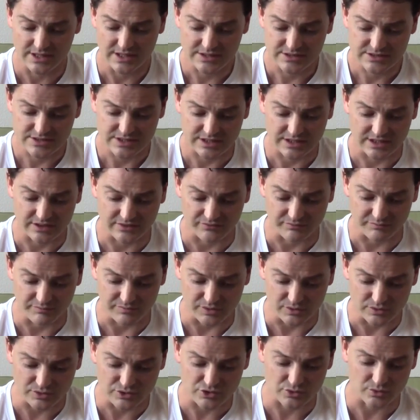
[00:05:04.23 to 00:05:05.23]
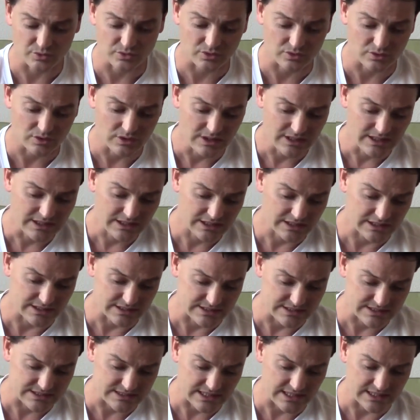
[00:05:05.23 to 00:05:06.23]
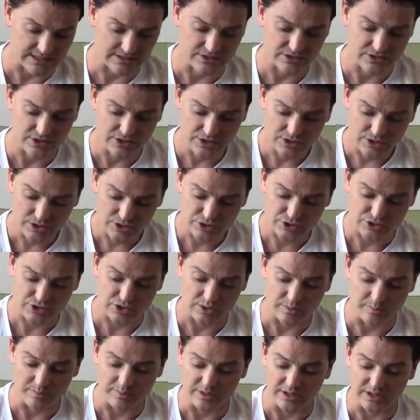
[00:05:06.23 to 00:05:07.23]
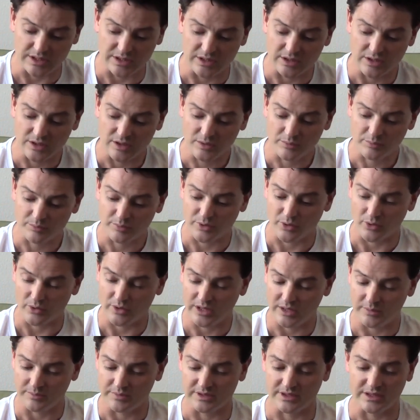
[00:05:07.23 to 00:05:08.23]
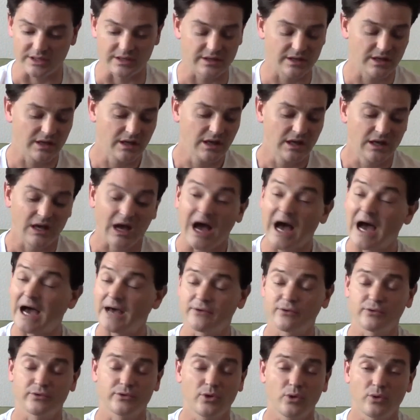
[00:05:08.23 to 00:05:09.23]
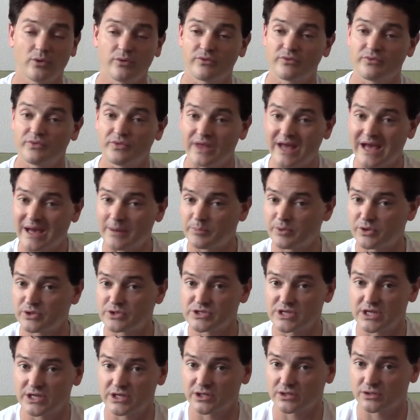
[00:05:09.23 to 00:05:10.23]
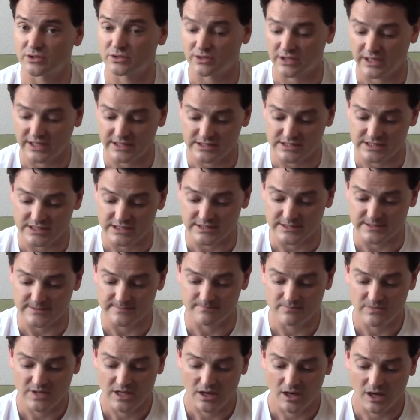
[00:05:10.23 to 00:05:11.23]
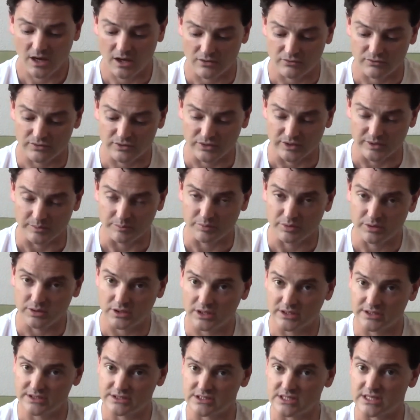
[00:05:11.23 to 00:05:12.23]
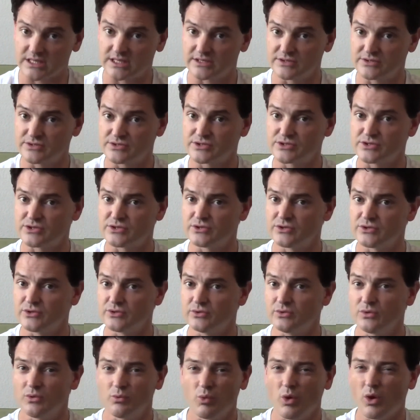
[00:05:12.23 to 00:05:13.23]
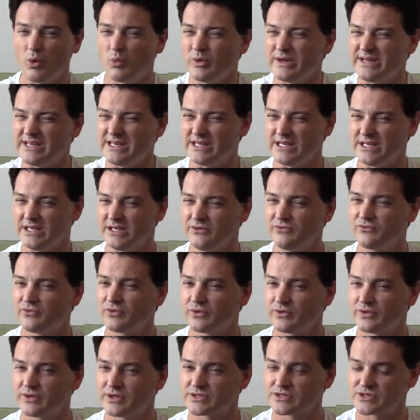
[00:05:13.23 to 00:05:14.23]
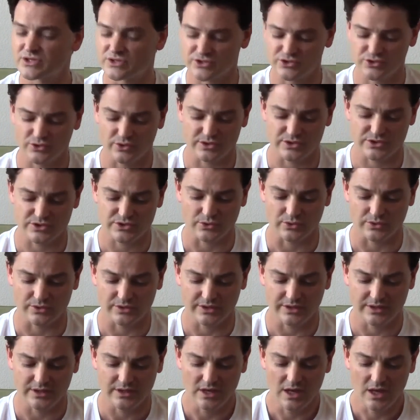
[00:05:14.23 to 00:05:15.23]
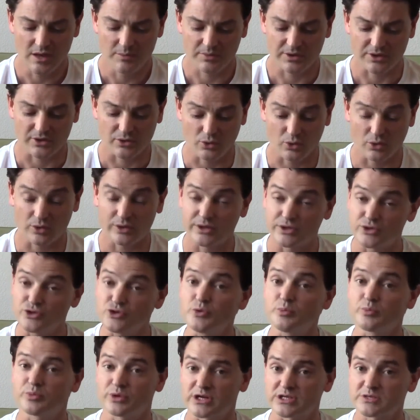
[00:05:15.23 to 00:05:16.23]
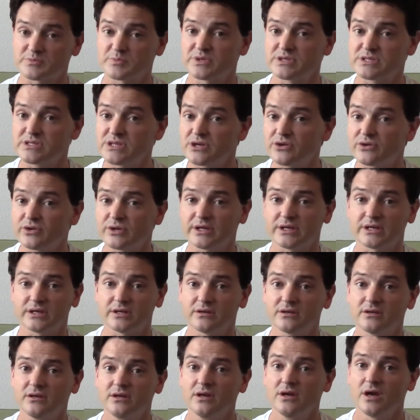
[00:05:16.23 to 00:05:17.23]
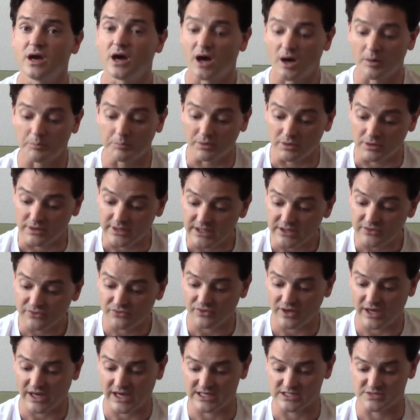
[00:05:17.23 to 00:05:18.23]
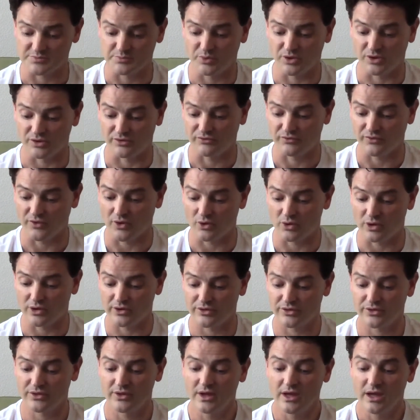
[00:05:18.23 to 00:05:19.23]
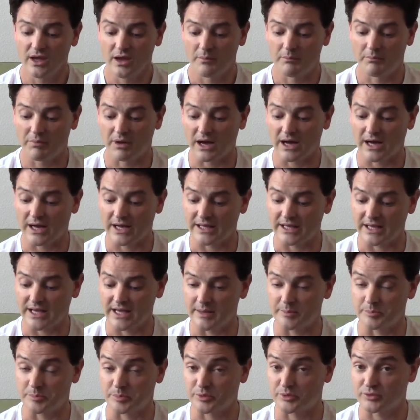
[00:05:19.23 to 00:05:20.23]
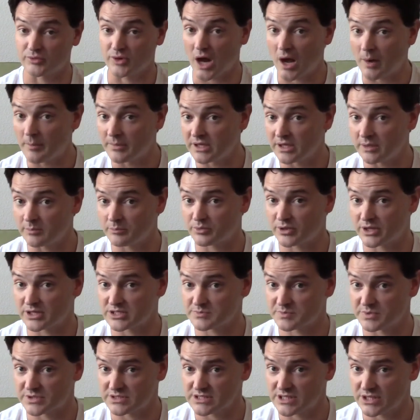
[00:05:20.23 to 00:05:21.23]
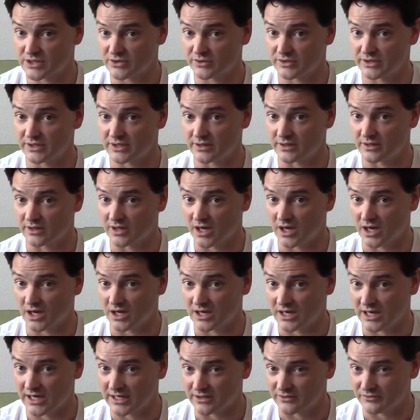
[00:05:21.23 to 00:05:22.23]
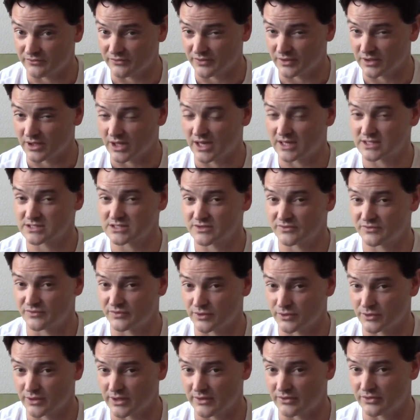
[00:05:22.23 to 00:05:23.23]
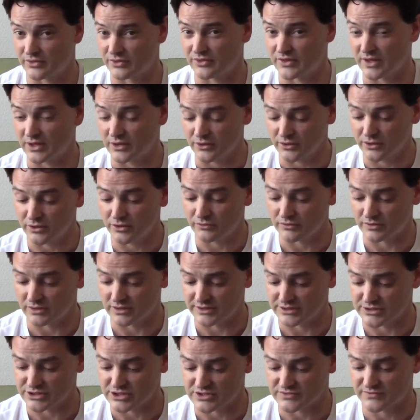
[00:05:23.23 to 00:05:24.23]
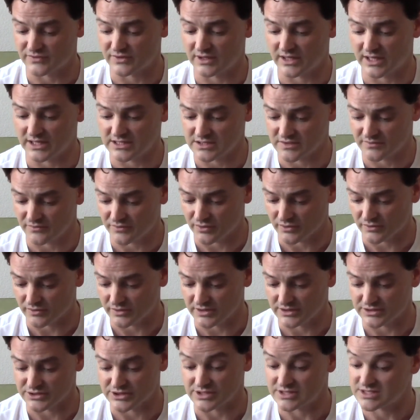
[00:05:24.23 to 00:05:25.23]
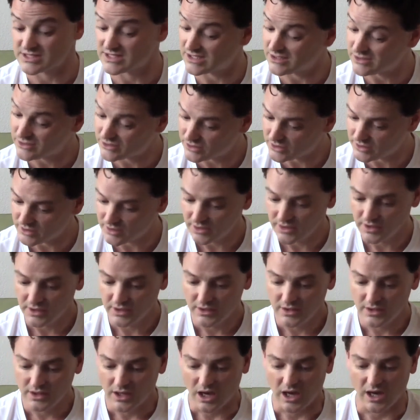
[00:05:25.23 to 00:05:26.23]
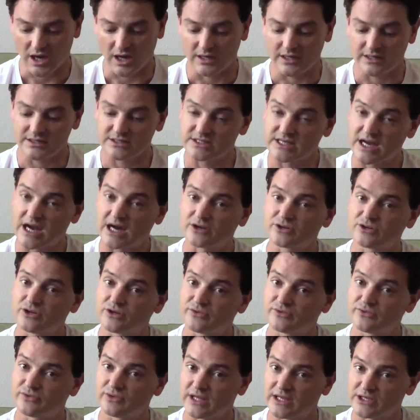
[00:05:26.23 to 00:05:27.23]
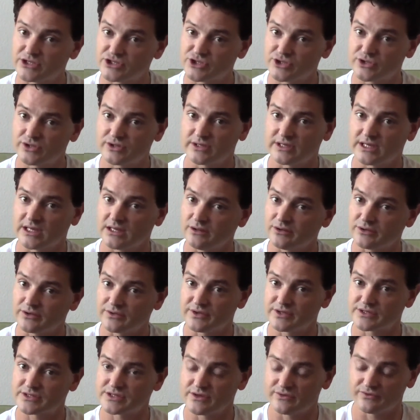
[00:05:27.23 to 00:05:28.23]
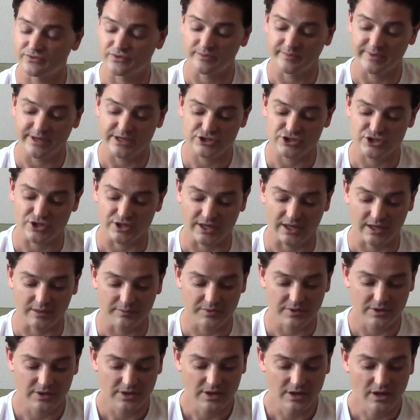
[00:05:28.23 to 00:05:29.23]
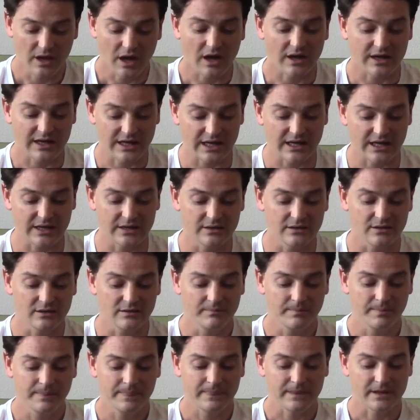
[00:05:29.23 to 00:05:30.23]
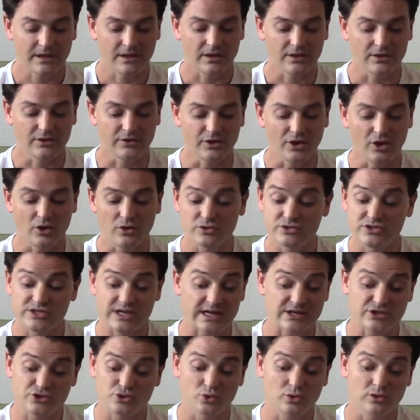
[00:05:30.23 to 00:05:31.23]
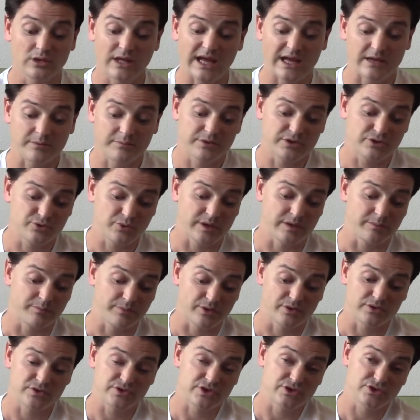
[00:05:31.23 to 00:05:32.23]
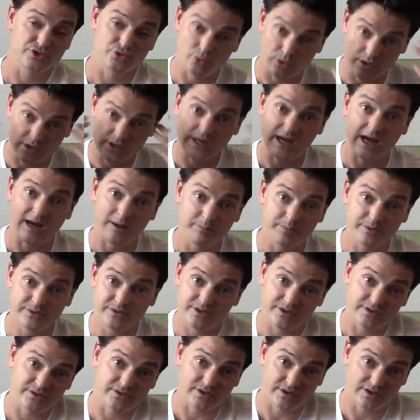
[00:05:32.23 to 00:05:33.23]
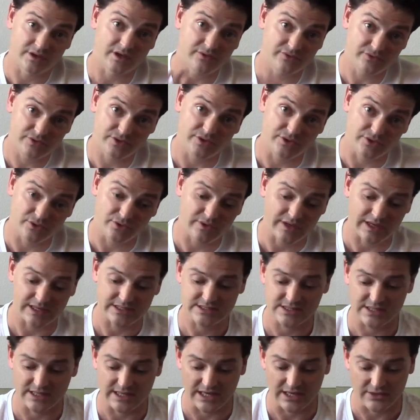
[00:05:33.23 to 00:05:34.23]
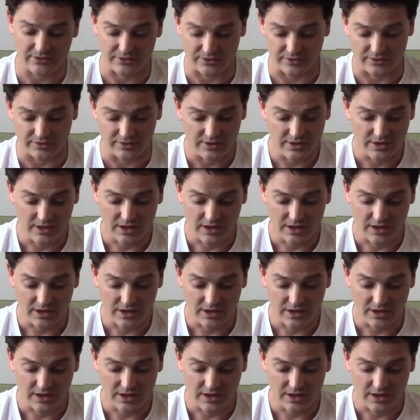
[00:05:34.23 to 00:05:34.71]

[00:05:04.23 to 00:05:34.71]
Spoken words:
to give mutual consent should be prohibited. I don't know if that particular idea really plugs into what we need for this short story, but according to Presbyterian belief as put forth by a prominent Presbyterian kind of philosopher and thinker, religious philosopher, religious thinker, Dr. Fletcher, and I looked this information up, again, no sexual act between persons who are competent enough to do that together